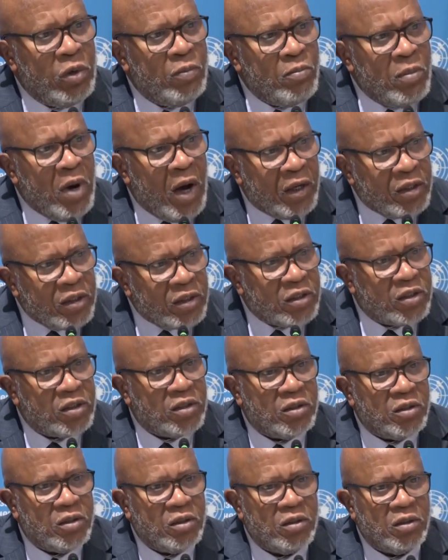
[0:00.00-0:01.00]
we
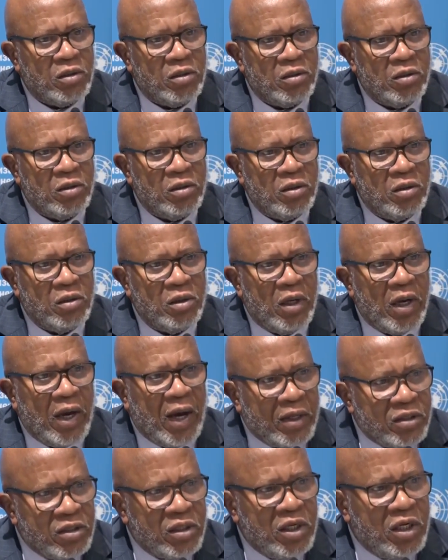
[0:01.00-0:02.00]
must,
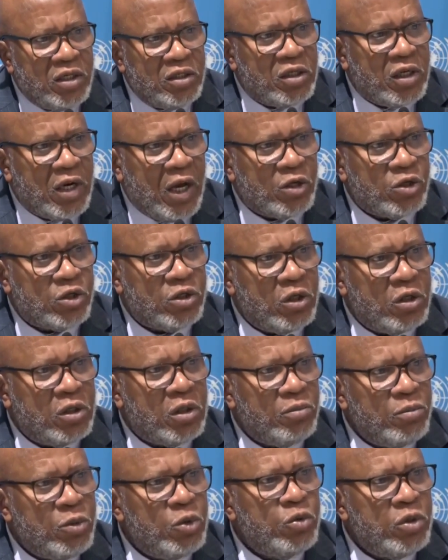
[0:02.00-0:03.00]
as an
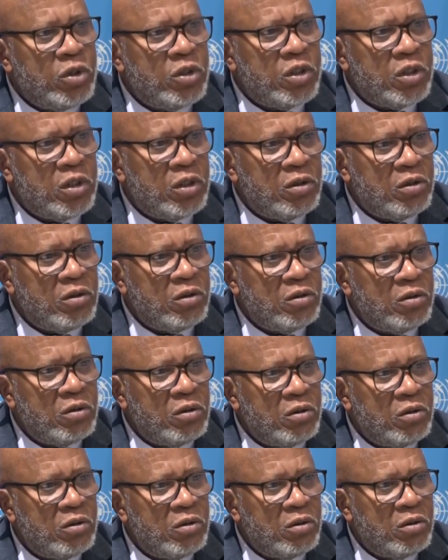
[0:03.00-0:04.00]
international community,
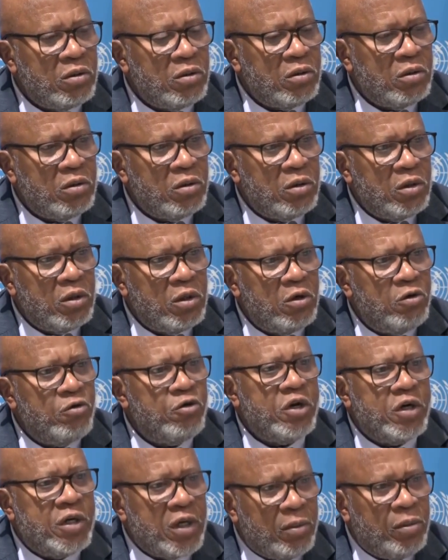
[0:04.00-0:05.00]

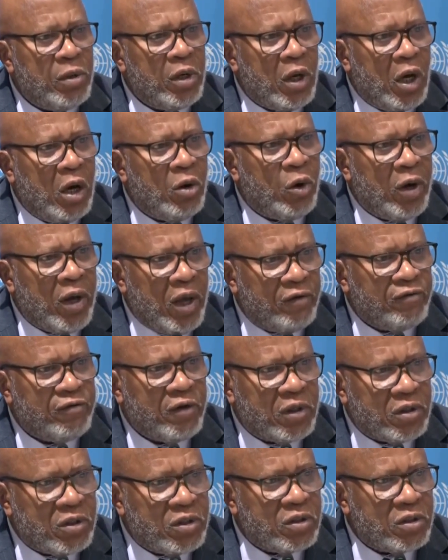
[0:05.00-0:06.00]
redouble our
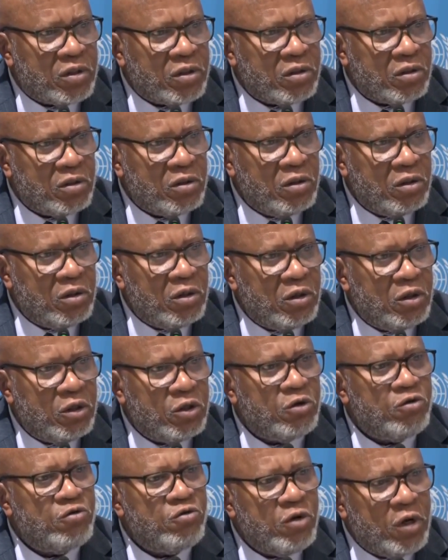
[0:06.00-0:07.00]
efforts
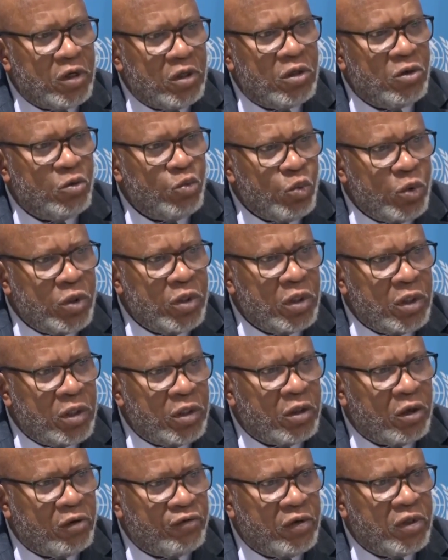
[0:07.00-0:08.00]
to rid the
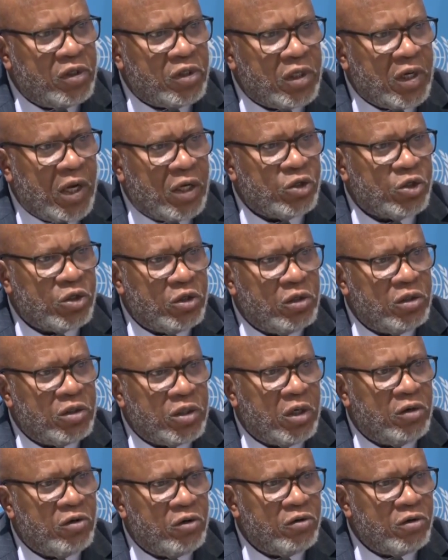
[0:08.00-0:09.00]
world of international
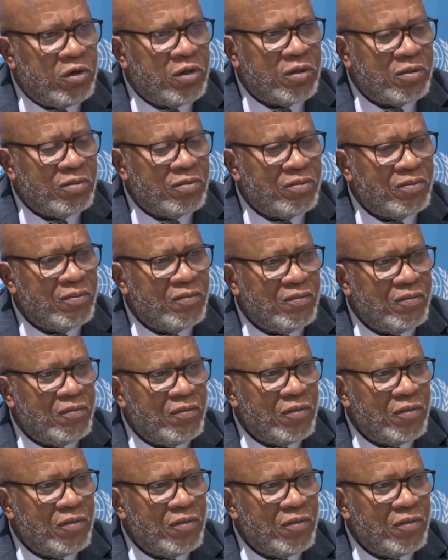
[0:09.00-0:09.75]
terrorism.